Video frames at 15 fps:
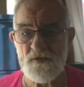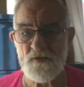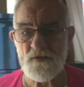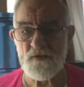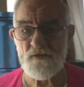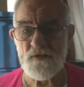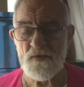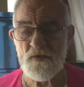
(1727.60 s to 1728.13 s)
the
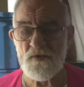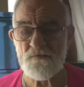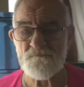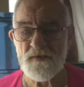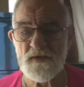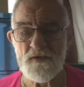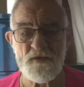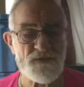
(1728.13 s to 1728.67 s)
world
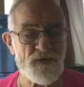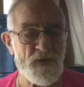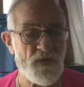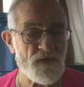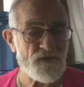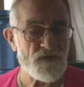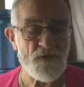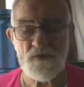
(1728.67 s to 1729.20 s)
because
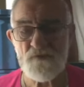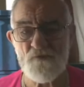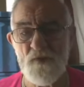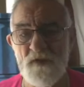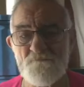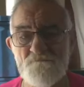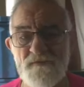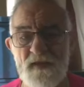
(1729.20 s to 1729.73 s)
you're in
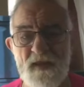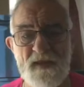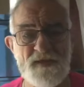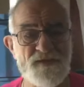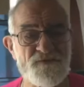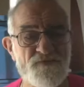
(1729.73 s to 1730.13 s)
one place